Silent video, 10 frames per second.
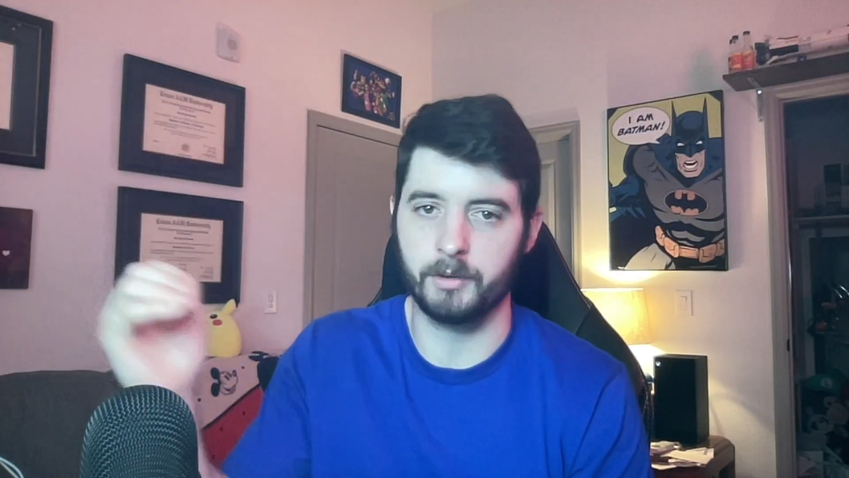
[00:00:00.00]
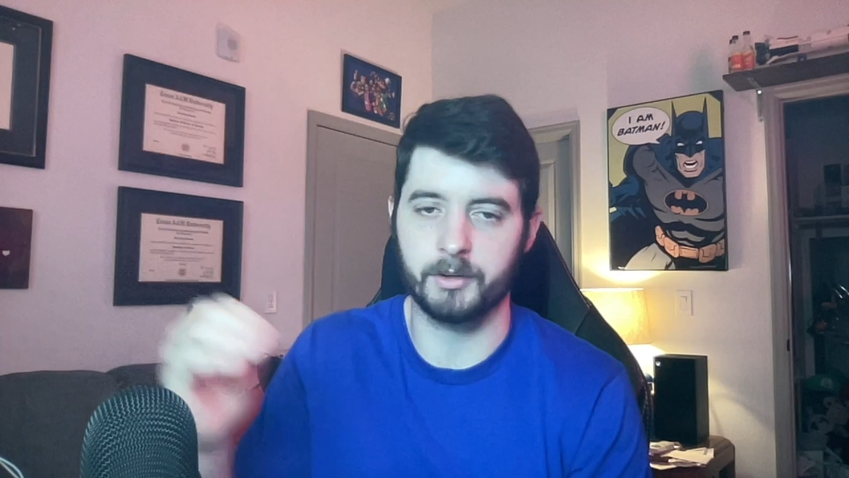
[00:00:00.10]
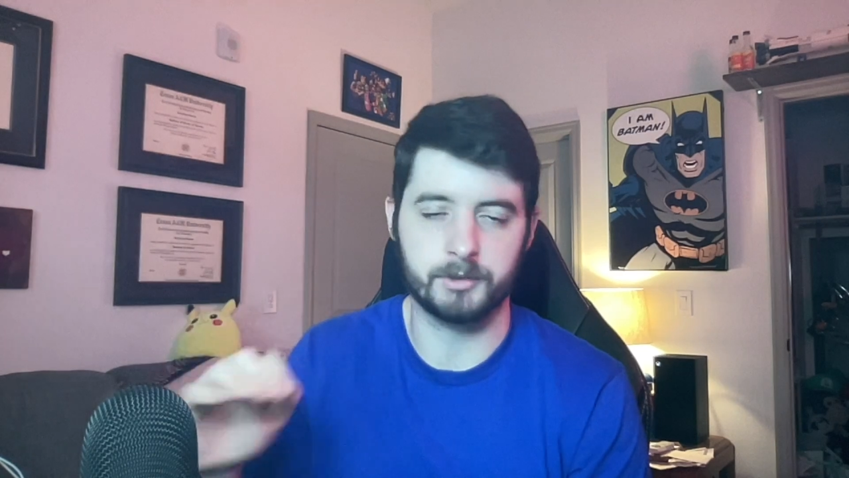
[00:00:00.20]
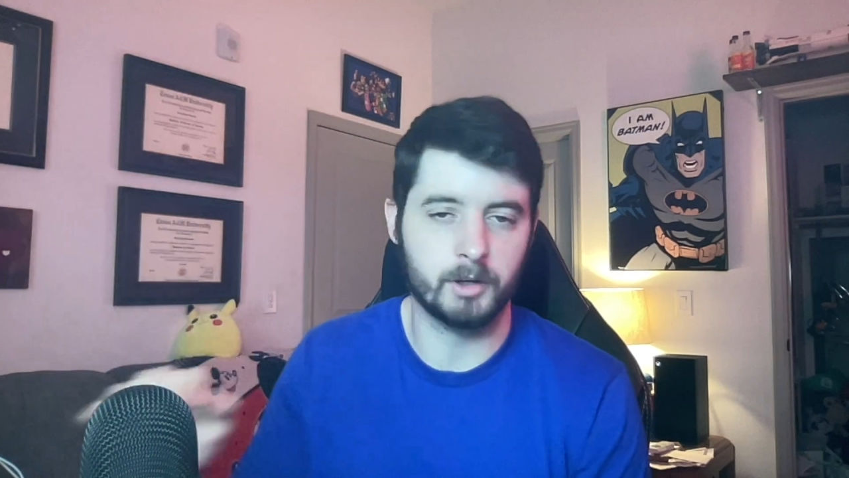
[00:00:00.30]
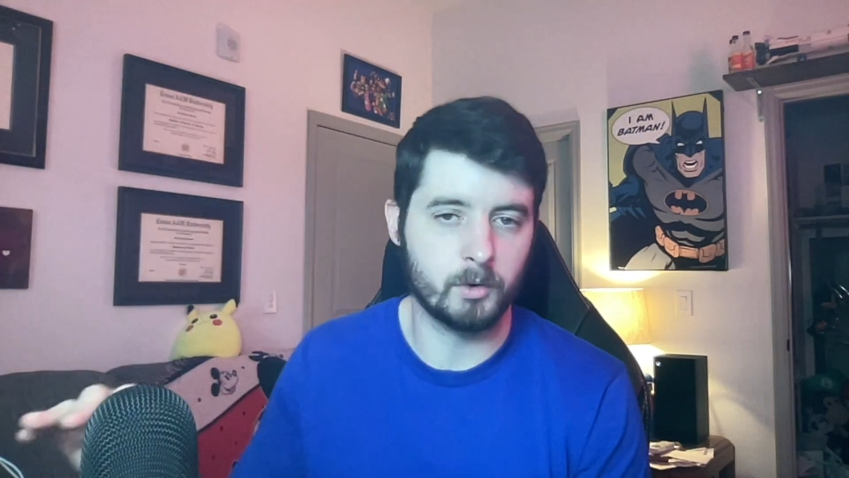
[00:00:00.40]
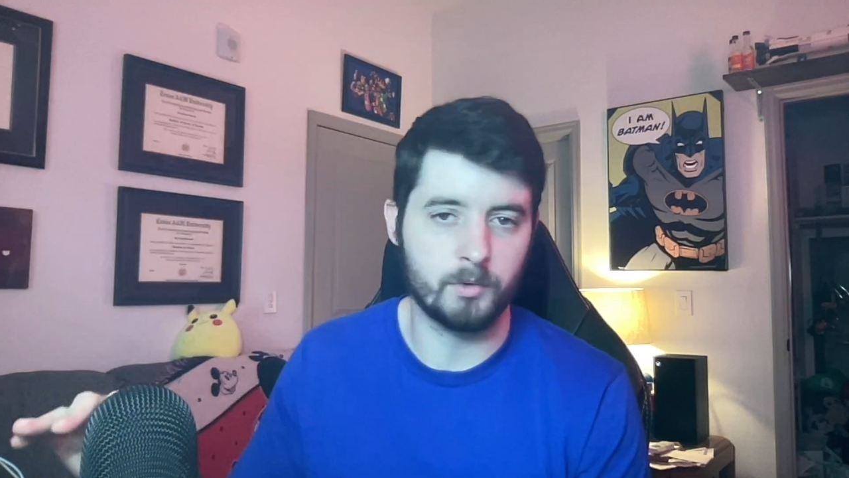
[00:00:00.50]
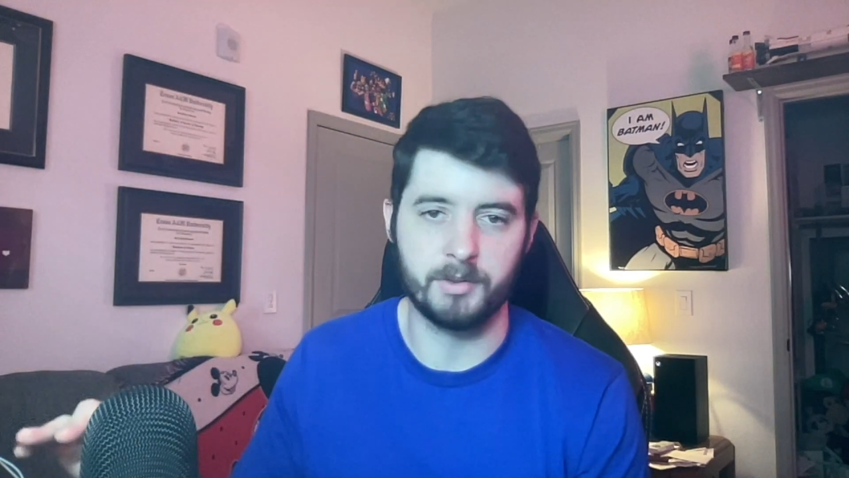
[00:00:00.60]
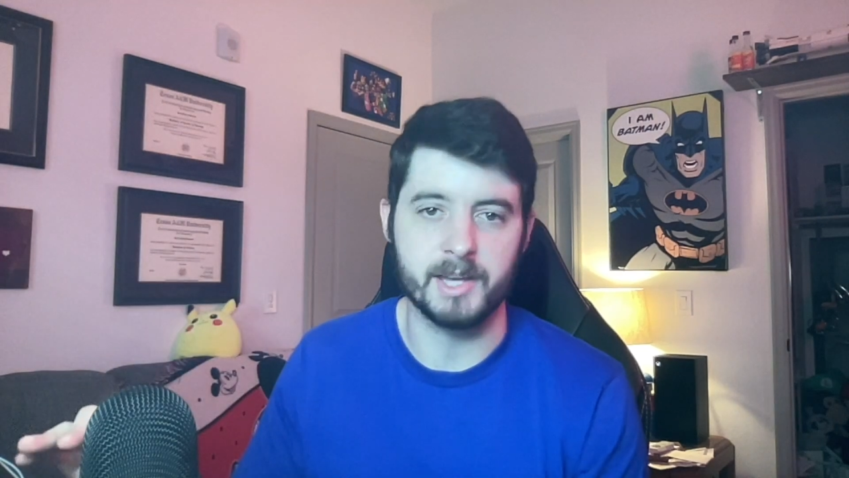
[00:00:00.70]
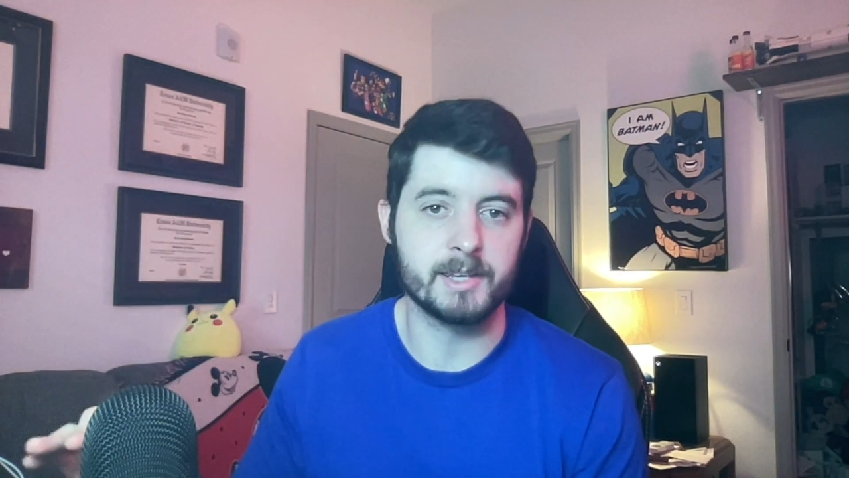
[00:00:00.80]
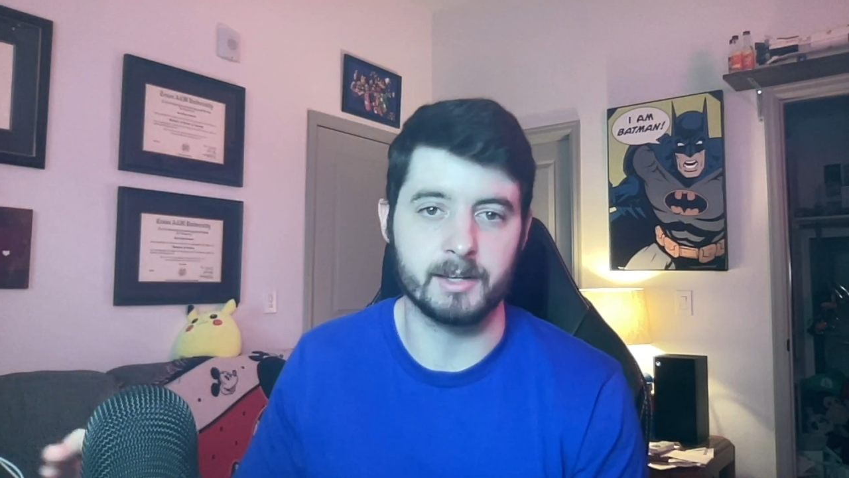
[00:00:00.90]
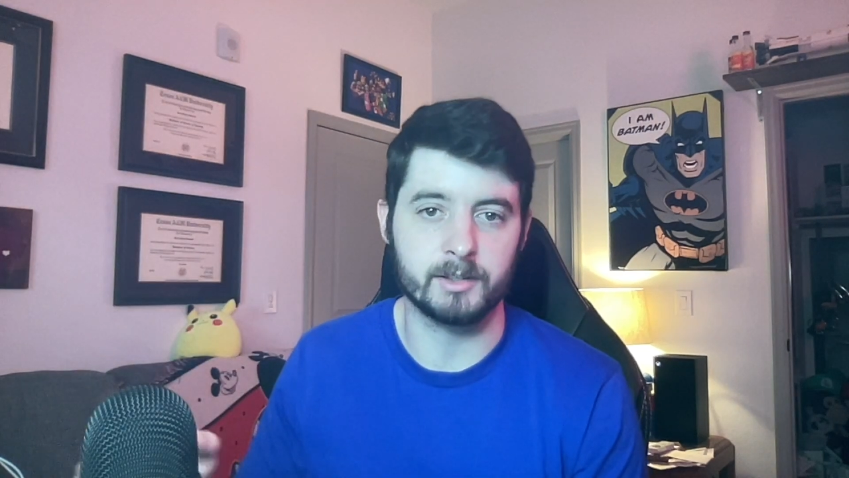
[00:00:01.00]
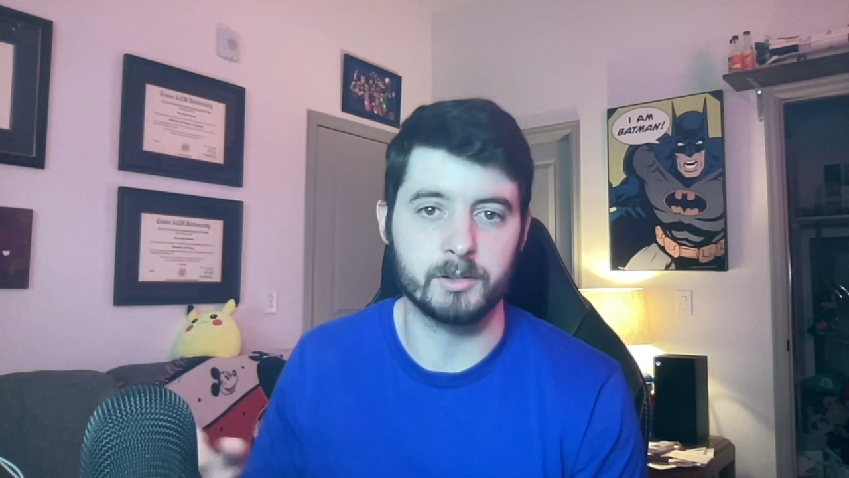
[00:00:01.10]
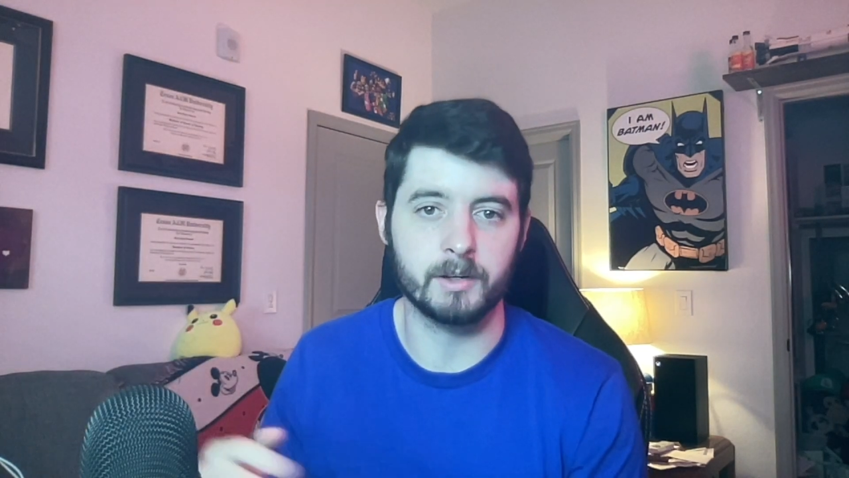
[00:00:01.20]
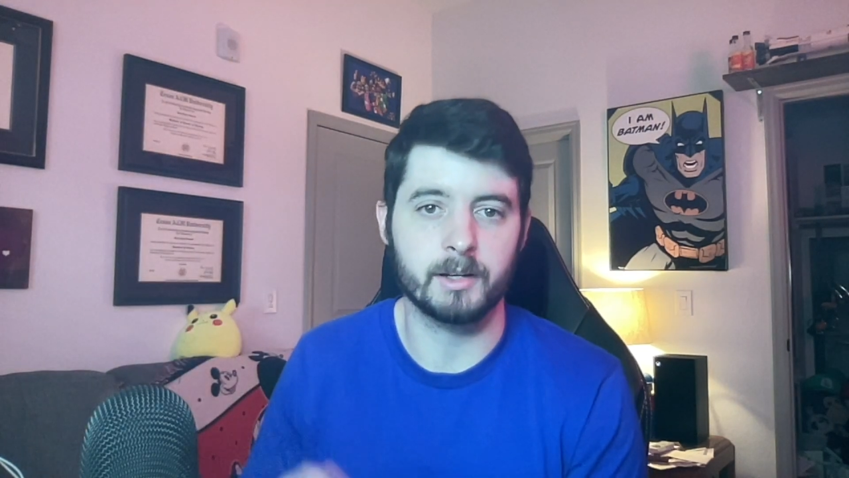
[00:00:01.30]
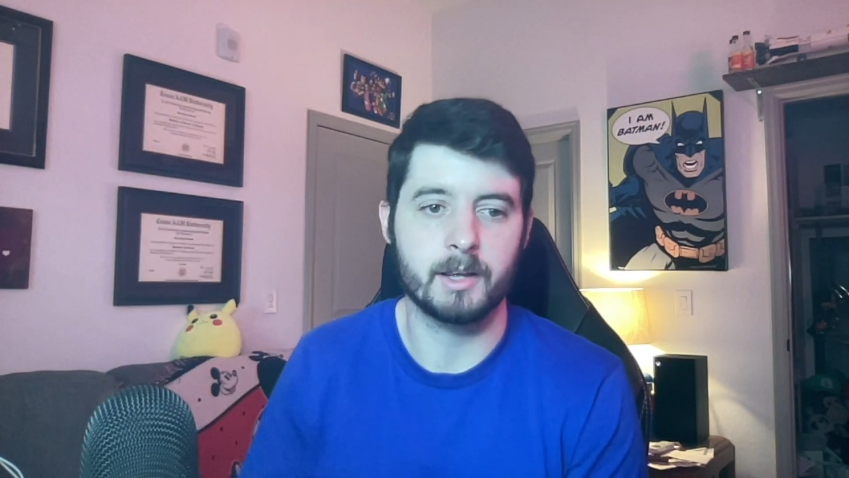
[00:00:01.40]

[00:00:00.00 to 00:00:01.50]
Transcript: There's no thinking to it.